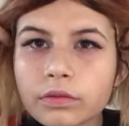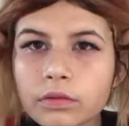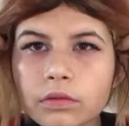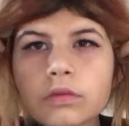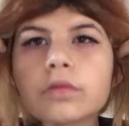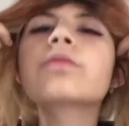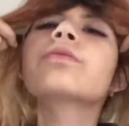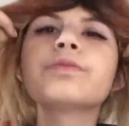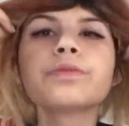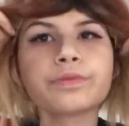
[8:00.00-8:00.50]
can
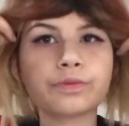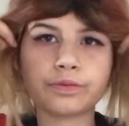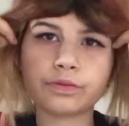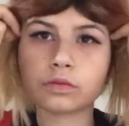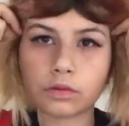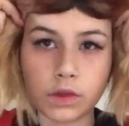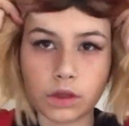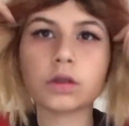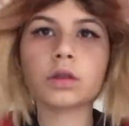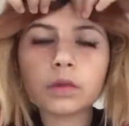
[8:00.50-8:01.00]
just
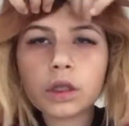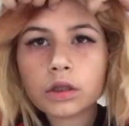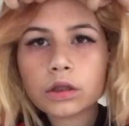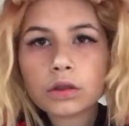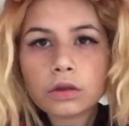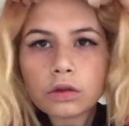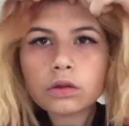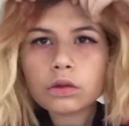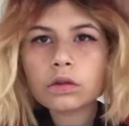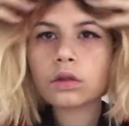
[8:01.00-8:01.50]
message me
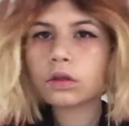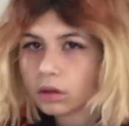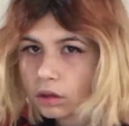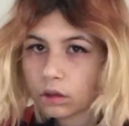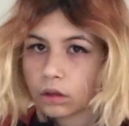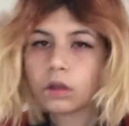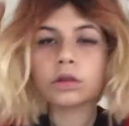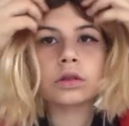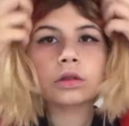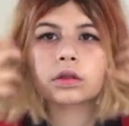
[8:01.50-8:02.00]
on any of
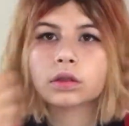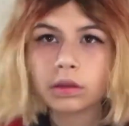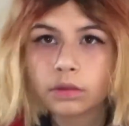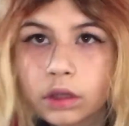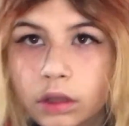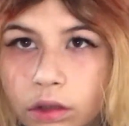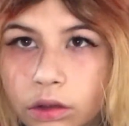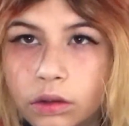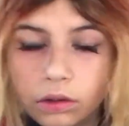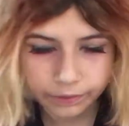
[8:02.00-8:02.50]
my social
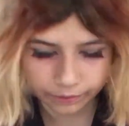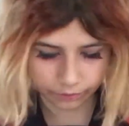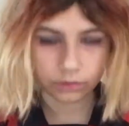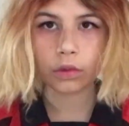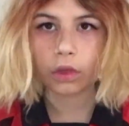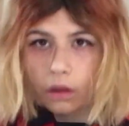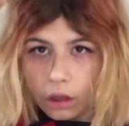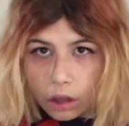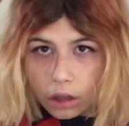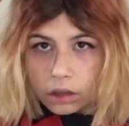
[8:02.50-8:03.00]
medias, which
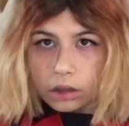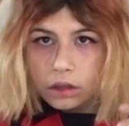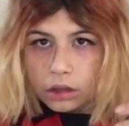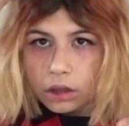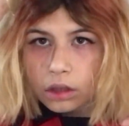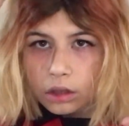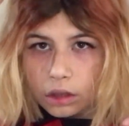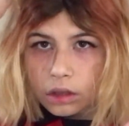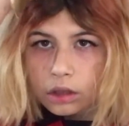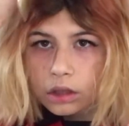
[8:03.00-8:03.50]
will be linked
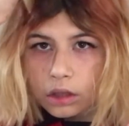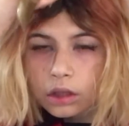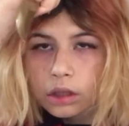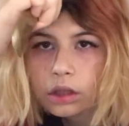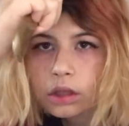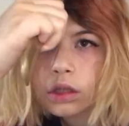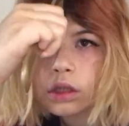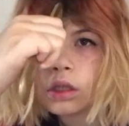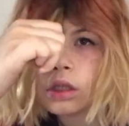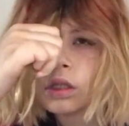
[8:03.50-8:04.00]
below.
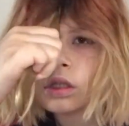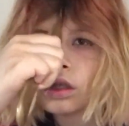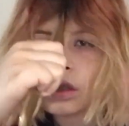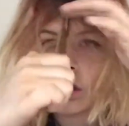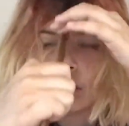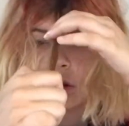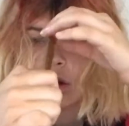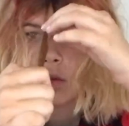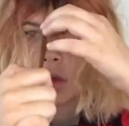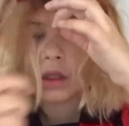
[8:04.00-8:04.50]

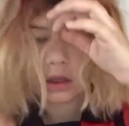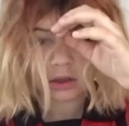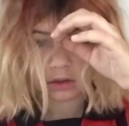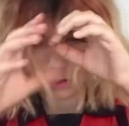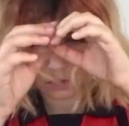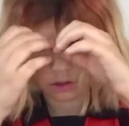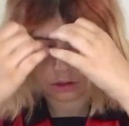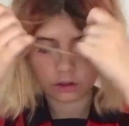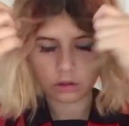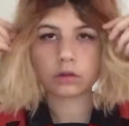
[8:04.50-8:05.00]
I will also
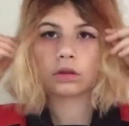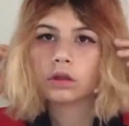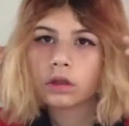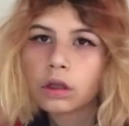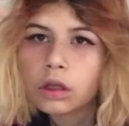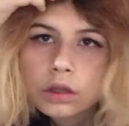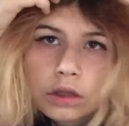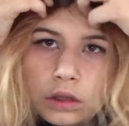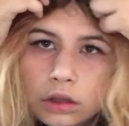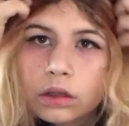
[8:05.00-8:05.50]
link
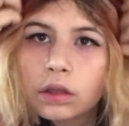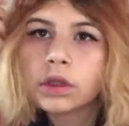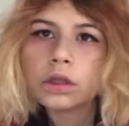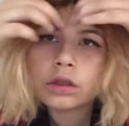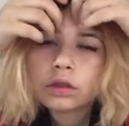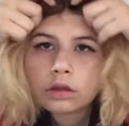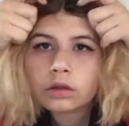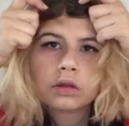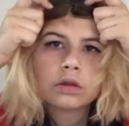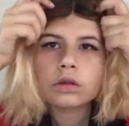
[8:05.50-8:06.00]
probably more
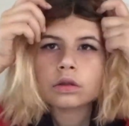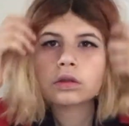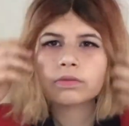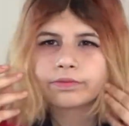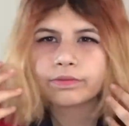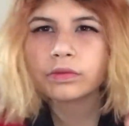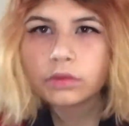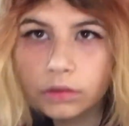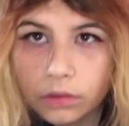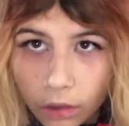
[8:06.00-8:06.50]
direct
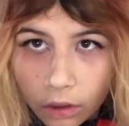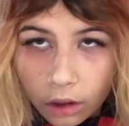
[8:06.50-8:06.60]
posts